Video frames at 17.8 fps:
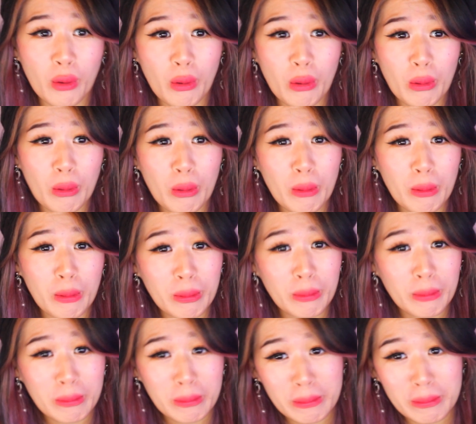
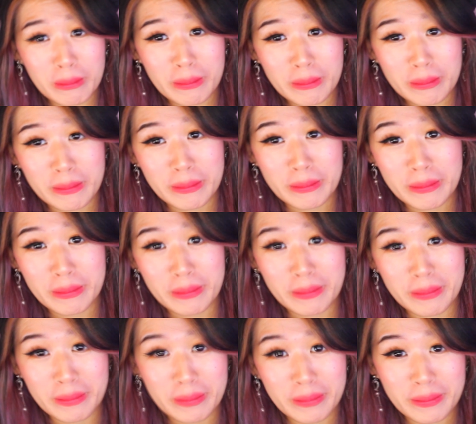
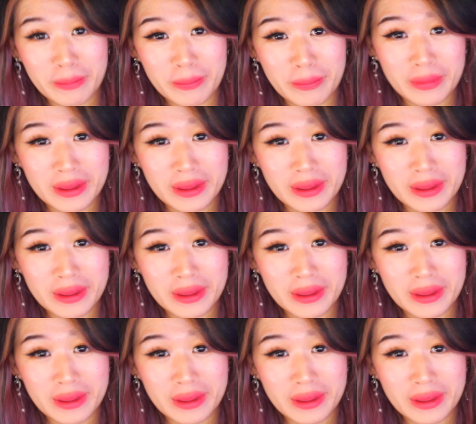(no one is talking)